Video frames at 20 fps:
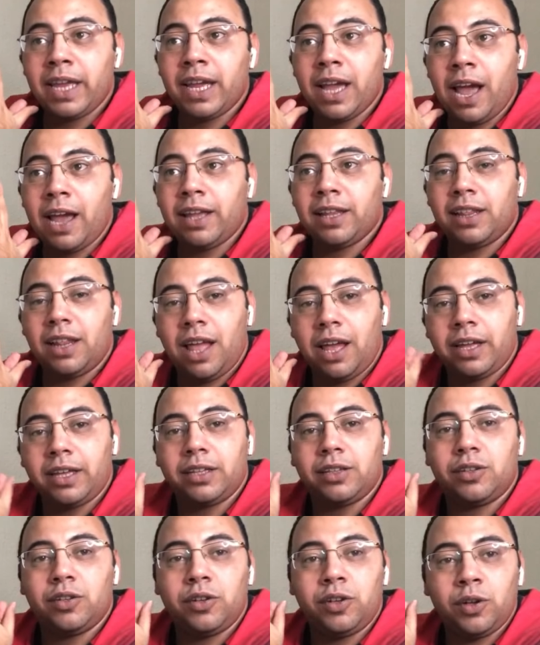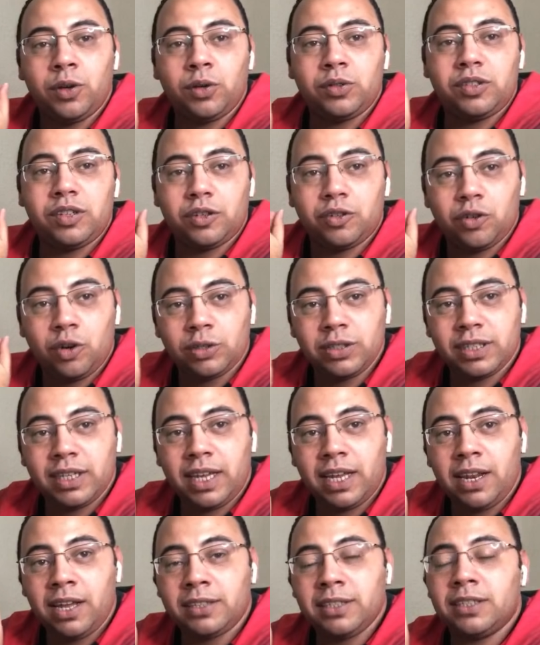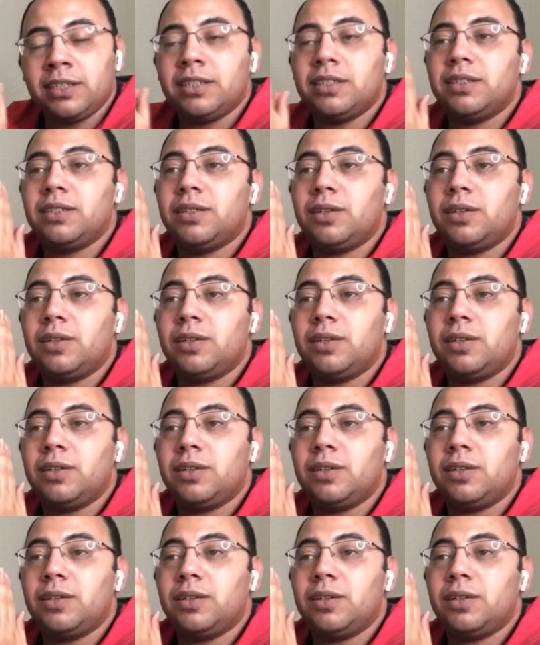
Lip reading: guideline to use the short killer,